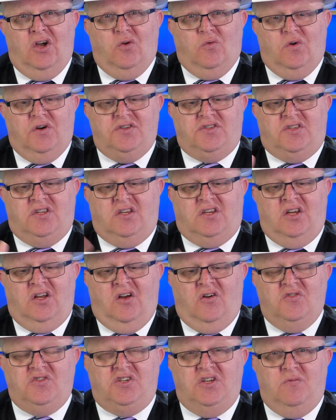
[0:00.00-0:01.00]
whereas the
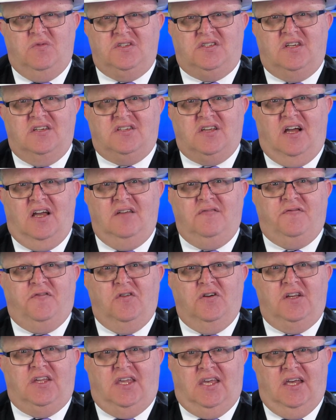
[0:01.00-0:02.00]
Tanoshi was designed
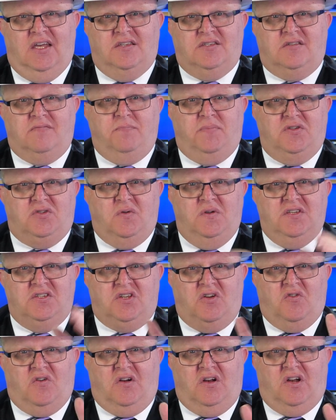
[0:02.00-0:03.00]
for kids between
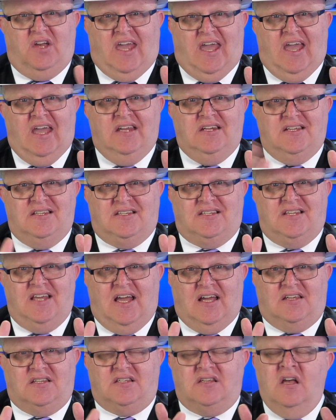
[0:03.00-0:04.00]
K to
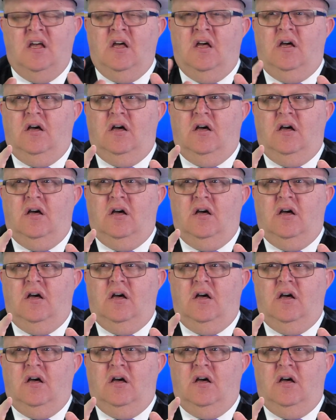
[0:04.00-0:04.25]
6.